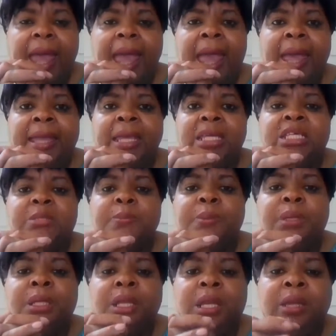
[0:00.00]
Akists
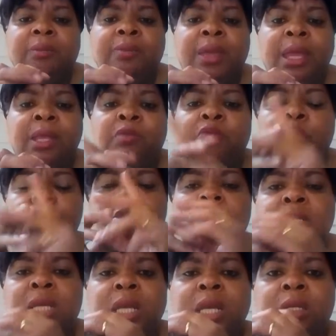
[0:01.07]
believe that if you
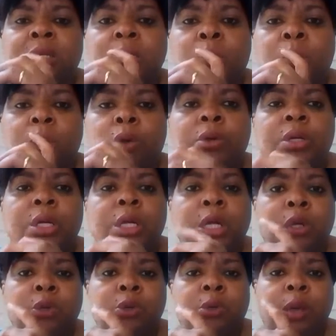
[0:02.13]
sing the word
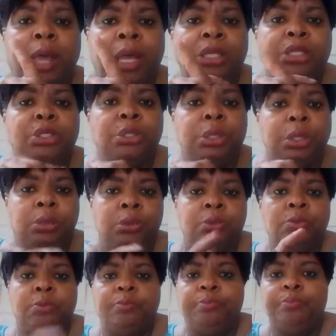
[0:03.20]
Hu,
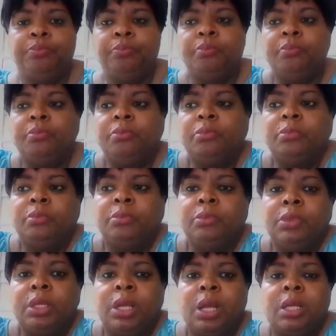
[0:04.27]
H-U,
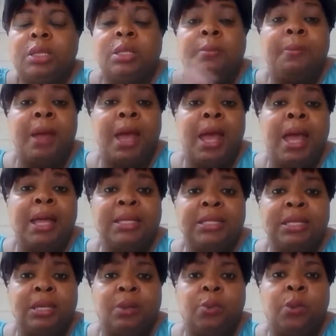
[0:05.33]
the
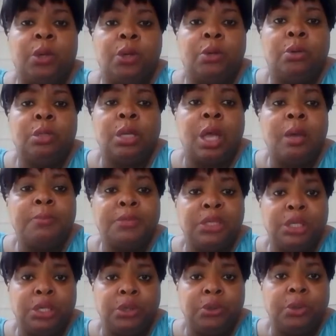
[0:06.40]
Mahanta will come
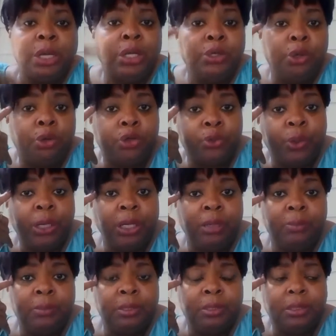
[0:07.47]
to you in your
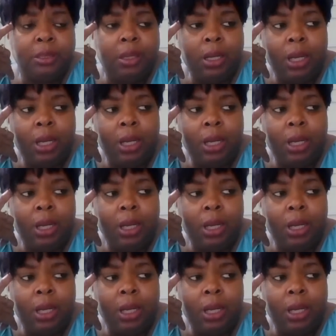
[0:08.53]
dreams.